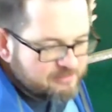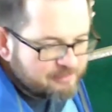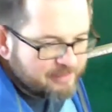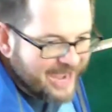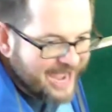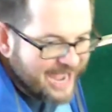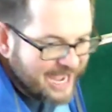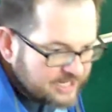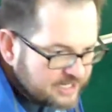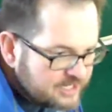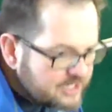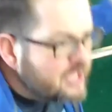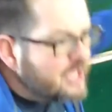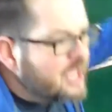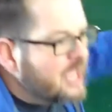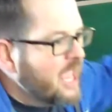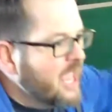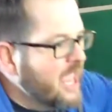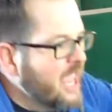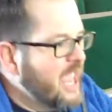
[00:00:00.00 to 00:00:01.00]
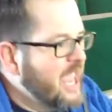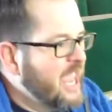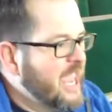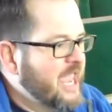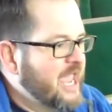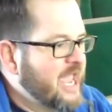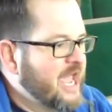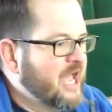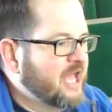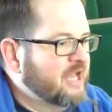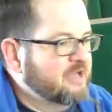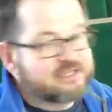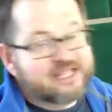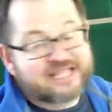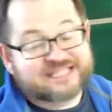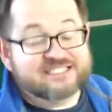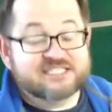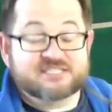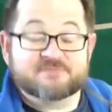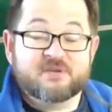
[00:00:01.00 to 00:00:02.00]
the back. And
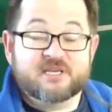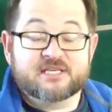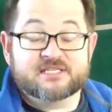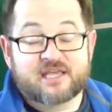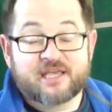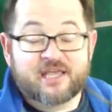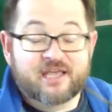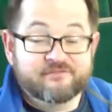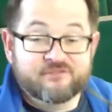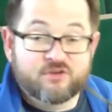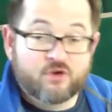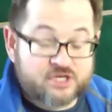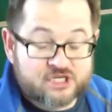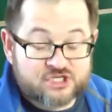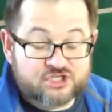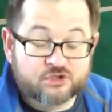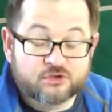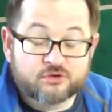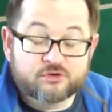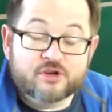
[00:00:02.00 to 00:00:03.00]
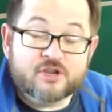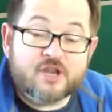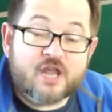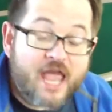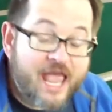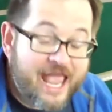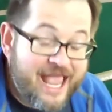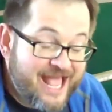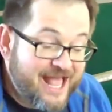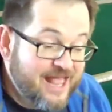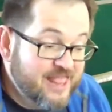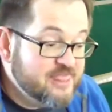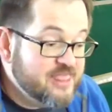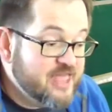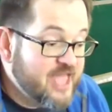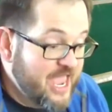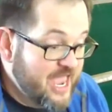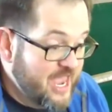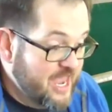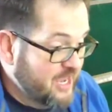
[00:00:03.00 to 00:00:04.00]
that's just because I have naughty children and
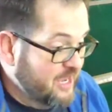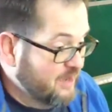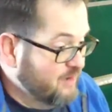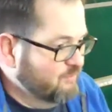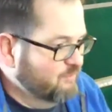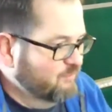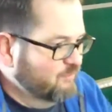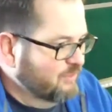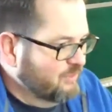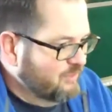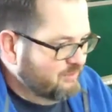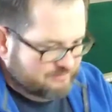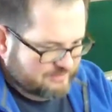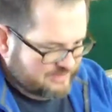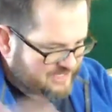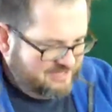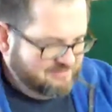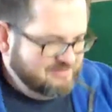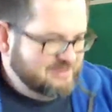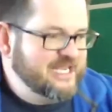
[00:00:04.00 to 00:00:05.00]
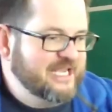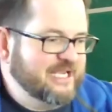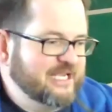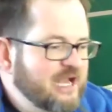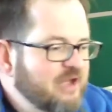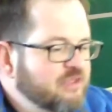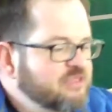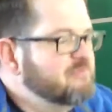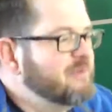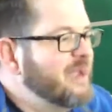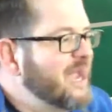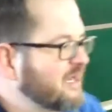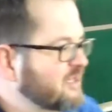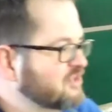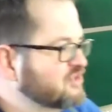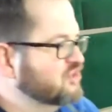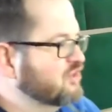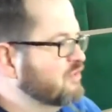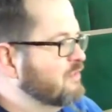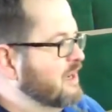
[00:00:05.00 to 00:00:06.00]
they will need to be taken out the back
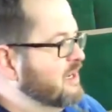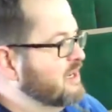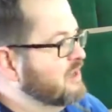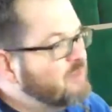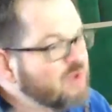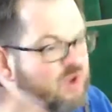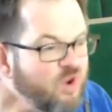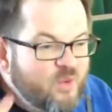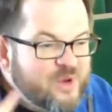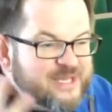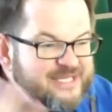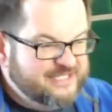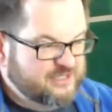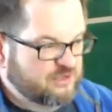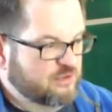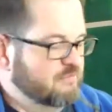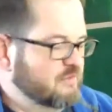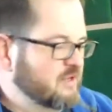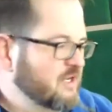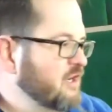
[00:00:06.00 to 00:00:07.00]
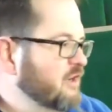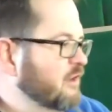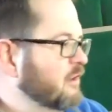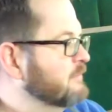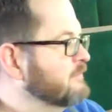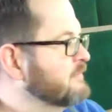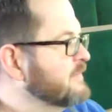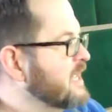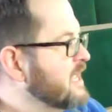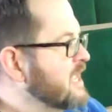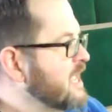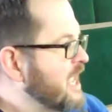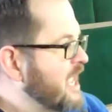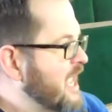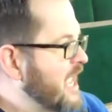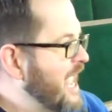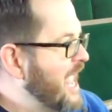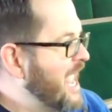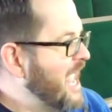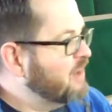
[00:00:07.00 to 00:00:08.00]
and so on. And we always sit over here.
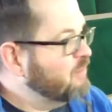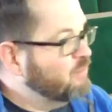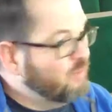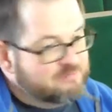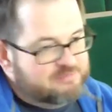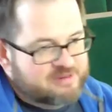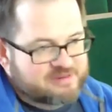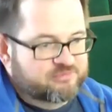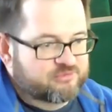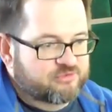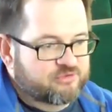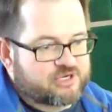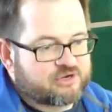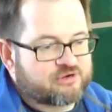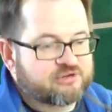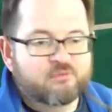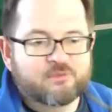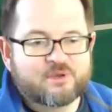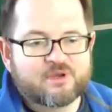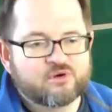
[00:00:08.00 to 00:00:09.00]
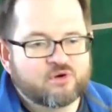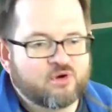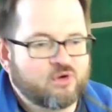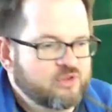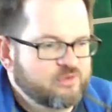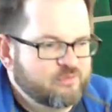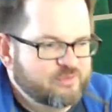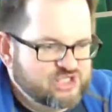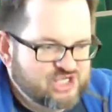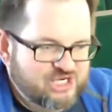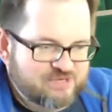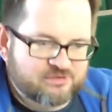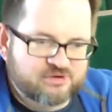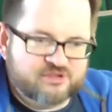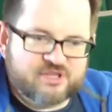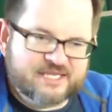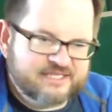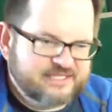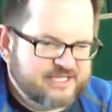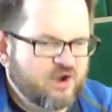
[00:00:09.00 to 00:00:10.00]
And when people hear that we go to Holy
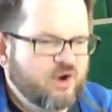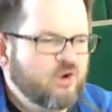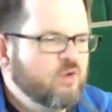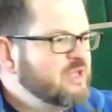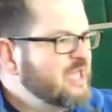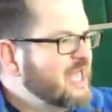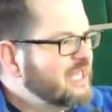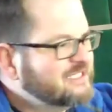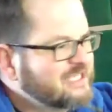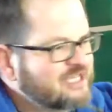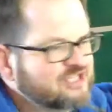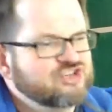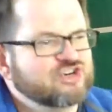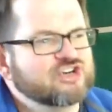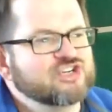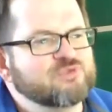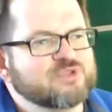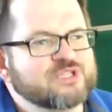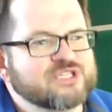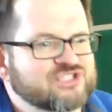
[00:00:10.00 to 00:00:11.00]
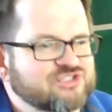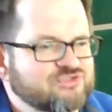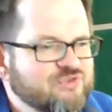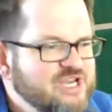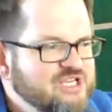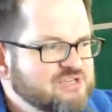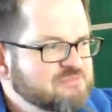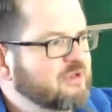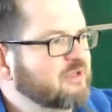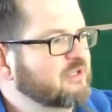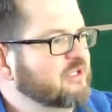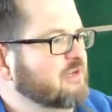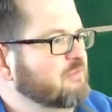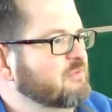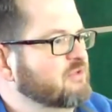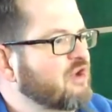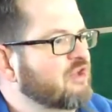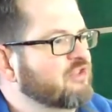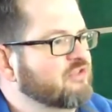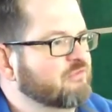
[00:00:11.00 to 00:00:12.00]
Redeemer, they say, oh, yeah, that's that church with the strange building
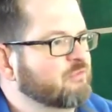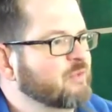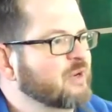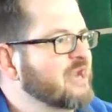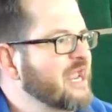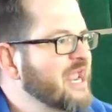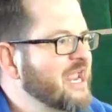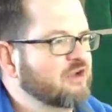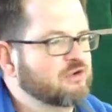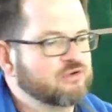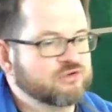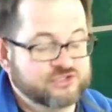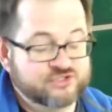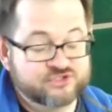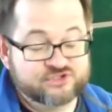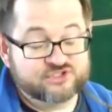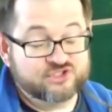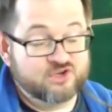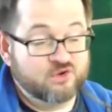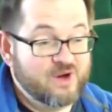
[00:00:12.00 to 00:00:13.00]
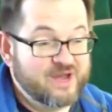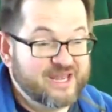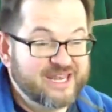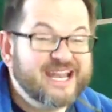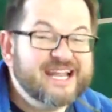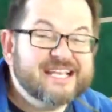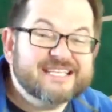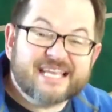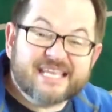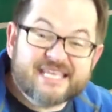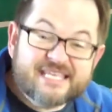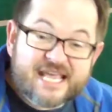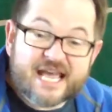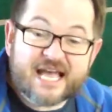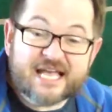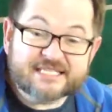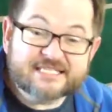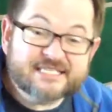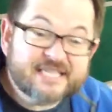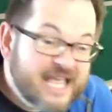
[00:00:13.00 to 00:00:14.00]
with all the weird angles and so on. And I say,
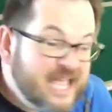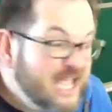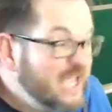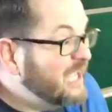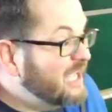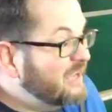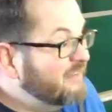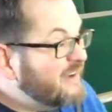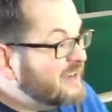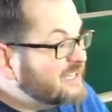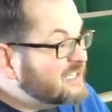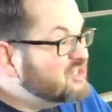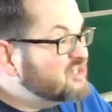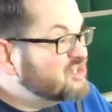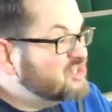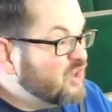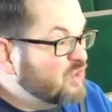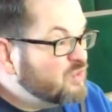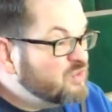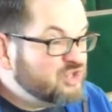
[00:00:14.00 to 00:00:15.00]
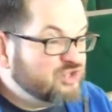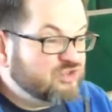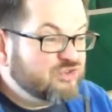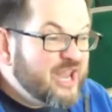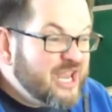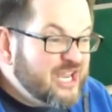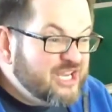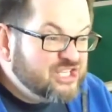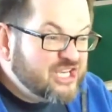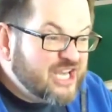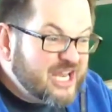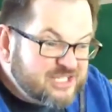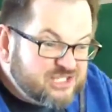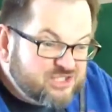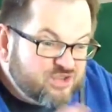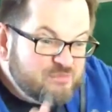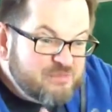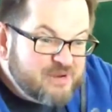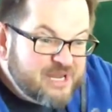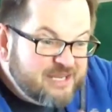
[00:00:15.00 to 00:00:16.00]
yes. In fact, it's so strange. It has
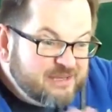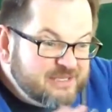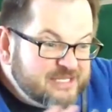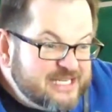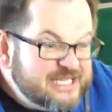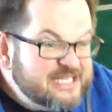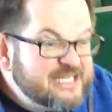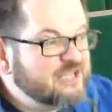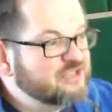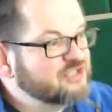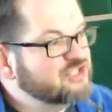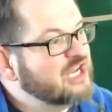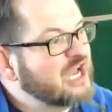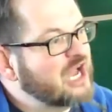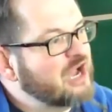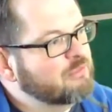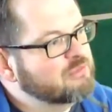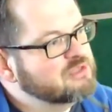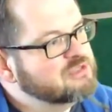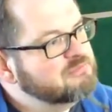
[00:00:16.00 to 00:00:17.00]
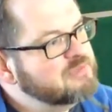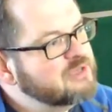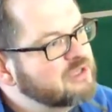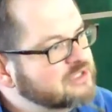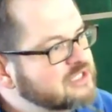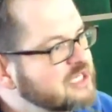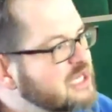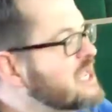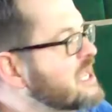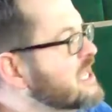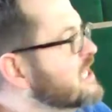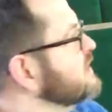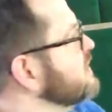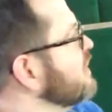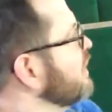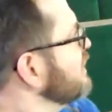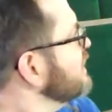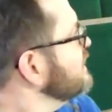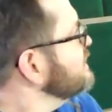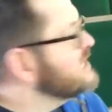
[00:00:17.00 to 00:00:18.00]
so many details to how it was built.
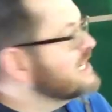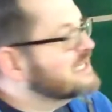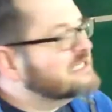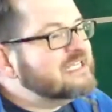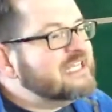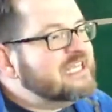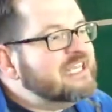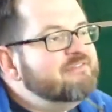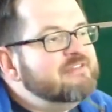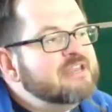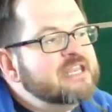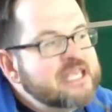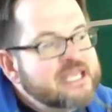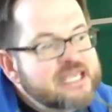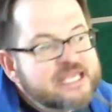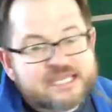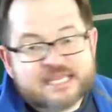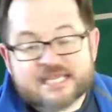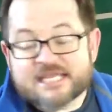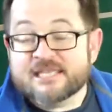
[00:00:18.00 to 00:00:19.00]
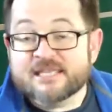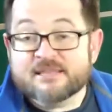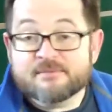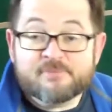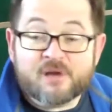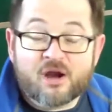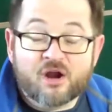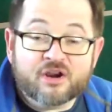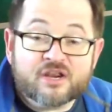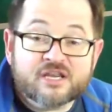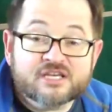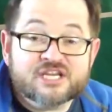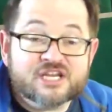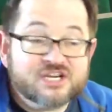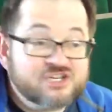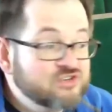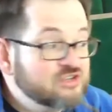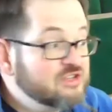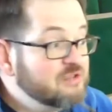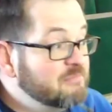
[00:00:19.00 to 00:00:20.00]
The architect even hid in the
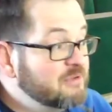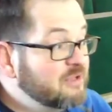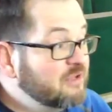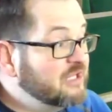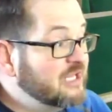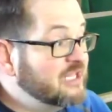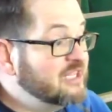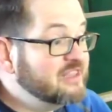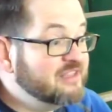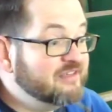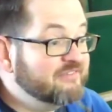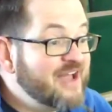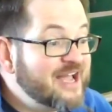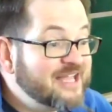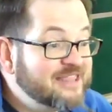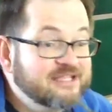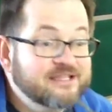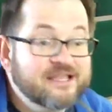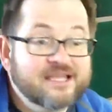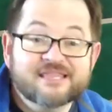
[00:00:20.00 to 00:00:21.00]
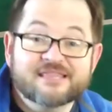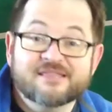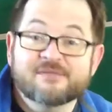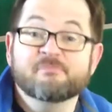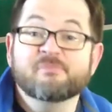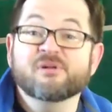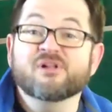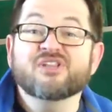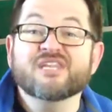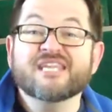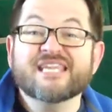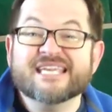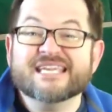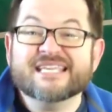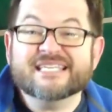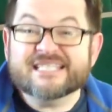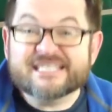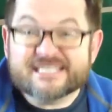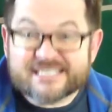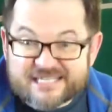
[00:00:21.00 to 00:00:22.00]
architecture of the building the fact that, like, the building
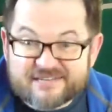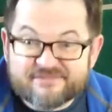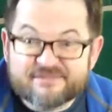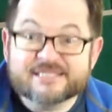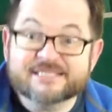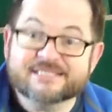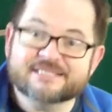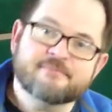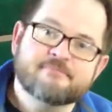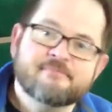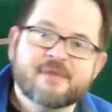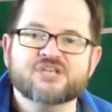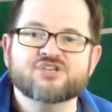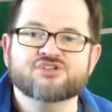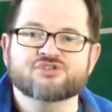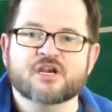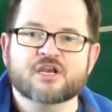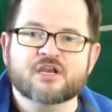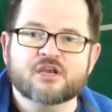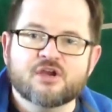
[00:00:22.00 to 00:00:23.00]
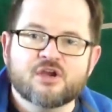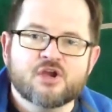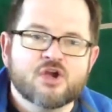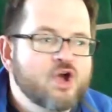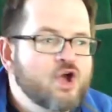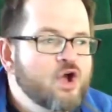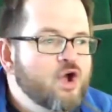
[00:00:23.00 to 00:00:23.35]
isn't even symmetric